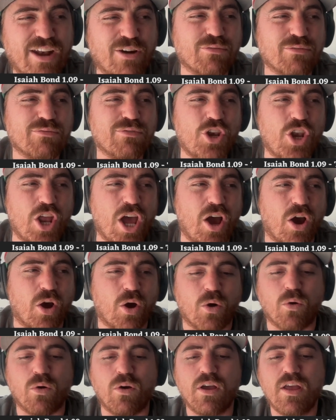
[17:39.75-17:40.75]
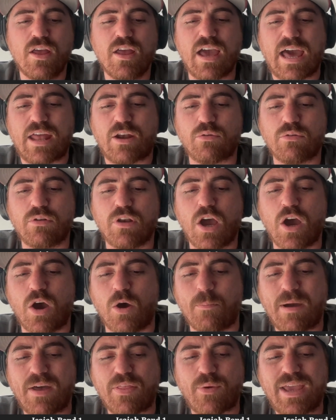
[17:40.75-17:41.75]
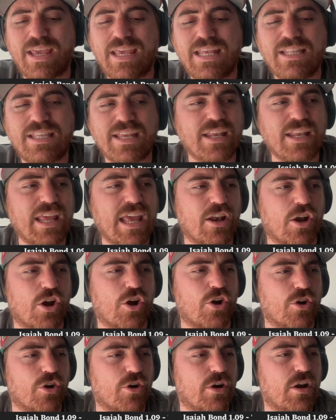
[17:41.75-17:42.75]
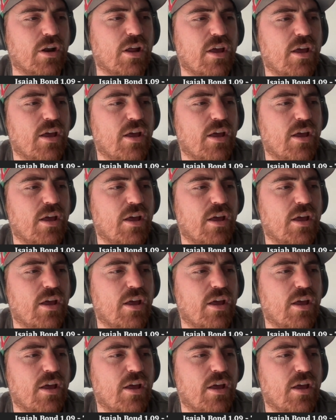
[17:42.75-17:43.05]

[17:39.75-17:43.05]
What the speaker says: I don't know. By the way, he did get hurt.